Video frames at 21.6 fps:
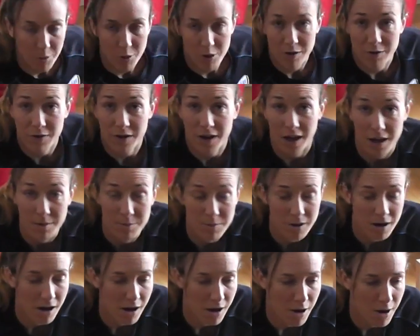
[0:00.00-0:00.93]
morning of the
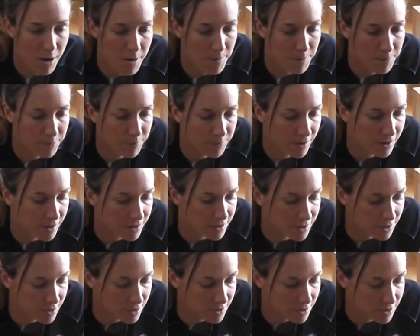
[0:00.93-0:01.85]
game. Um,
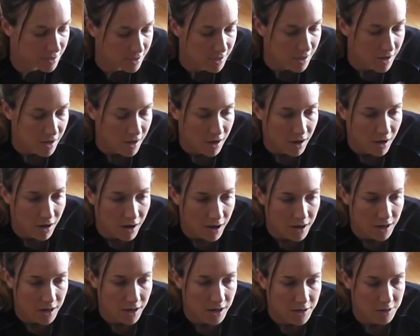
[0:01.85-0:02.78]
just
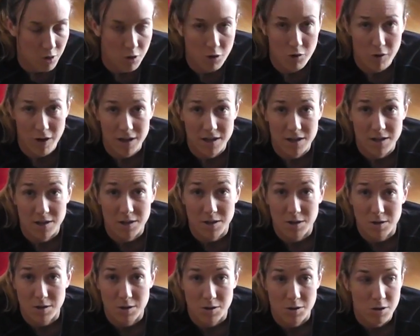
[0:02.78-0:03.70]
it's not great to
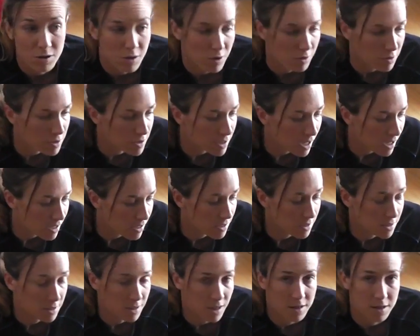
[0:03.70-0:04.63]
do a lot of
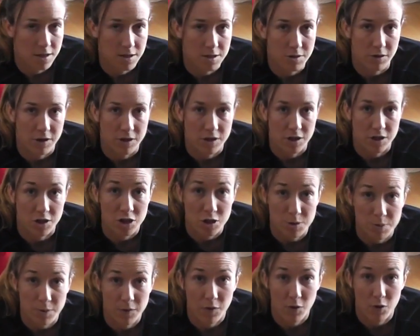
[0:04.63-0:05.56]
static static stretching
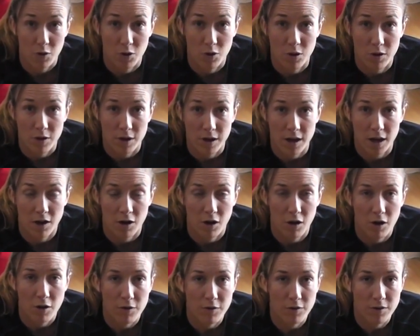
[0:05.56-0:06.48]
just before the
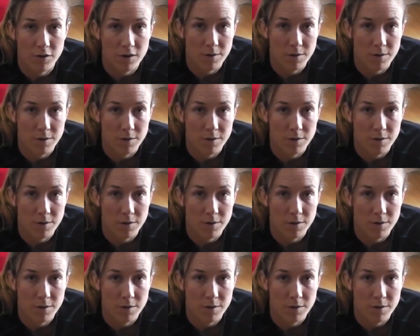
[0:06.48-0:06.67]
kickoff